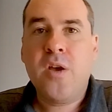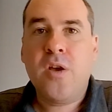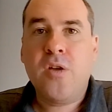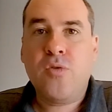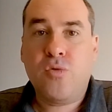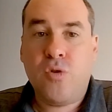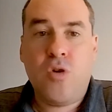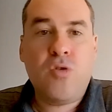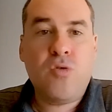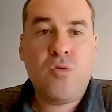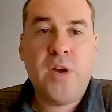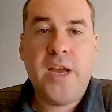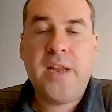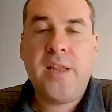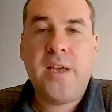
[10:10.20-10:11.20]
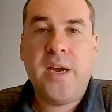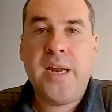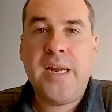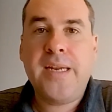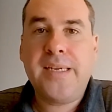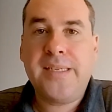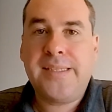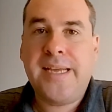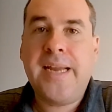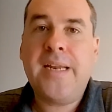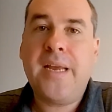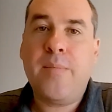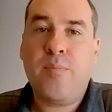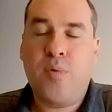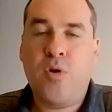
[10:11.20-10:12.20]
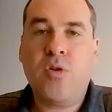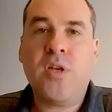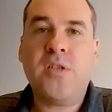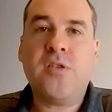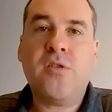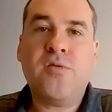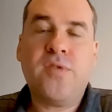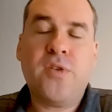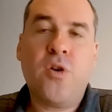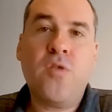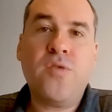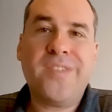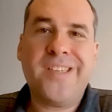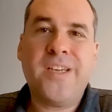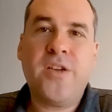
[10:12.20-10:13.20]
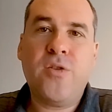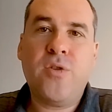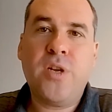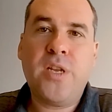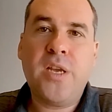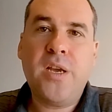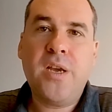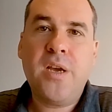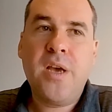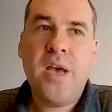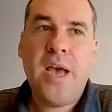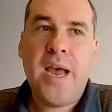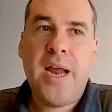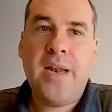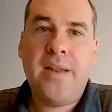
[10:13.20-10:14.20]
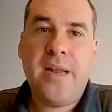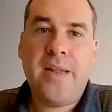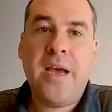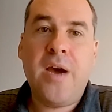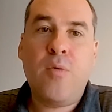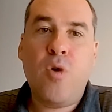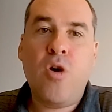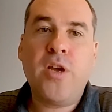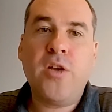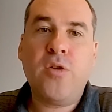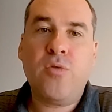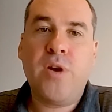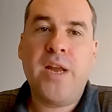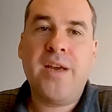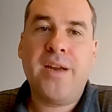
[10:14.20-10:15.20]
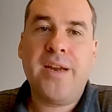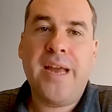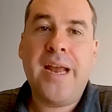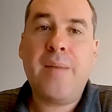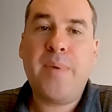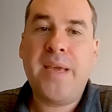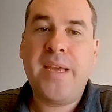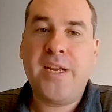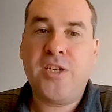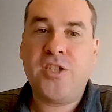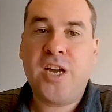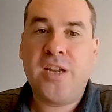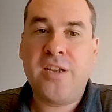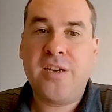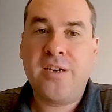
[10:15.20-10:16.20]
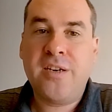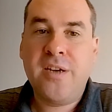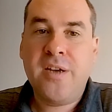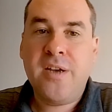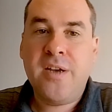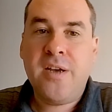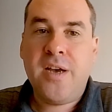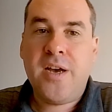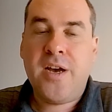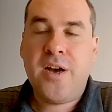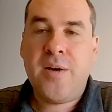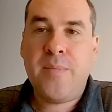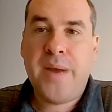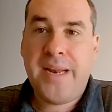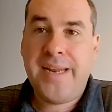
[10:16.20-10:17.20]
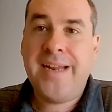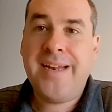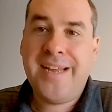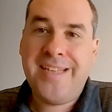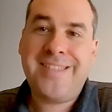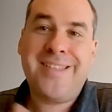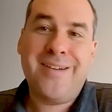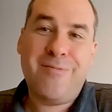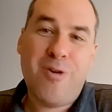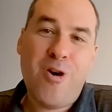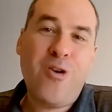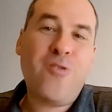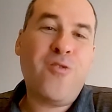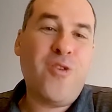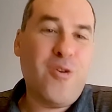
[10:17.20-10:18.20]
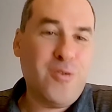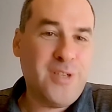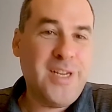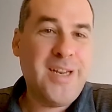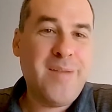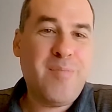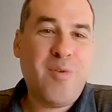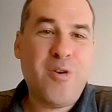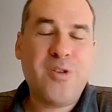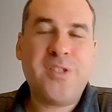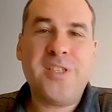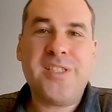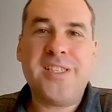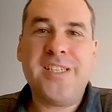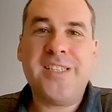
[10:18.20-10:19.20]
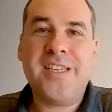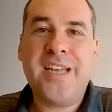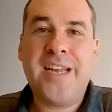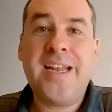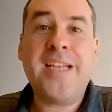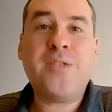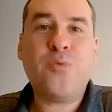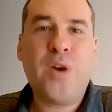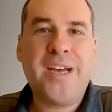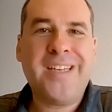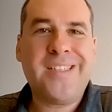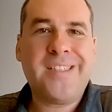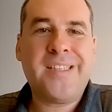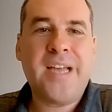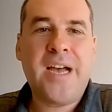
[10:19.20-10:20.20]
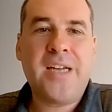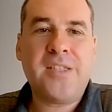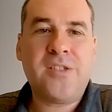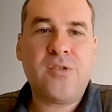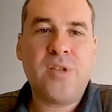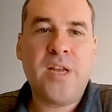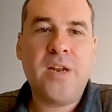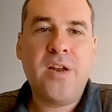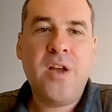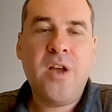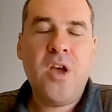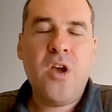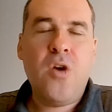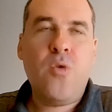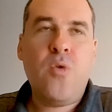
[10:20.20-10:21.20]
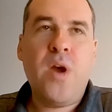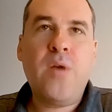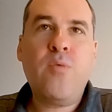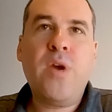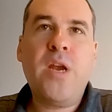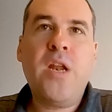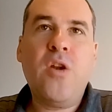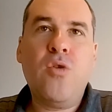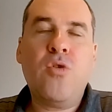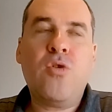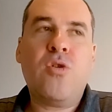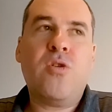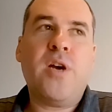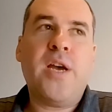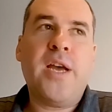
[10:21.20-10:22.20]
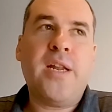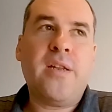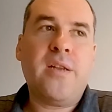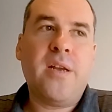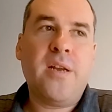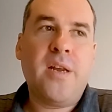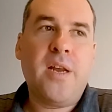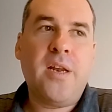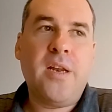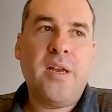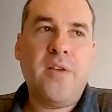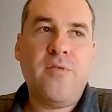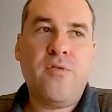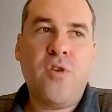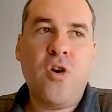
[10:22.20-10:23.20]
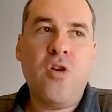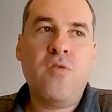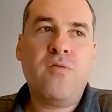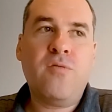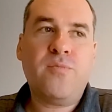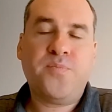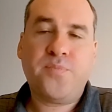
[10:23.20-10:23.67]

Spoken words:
to talk together and understand the importance of security, and that they are working together and helping each other. And then that's the workflows and the processes. And that's where it starts. So then when we look at and evolve,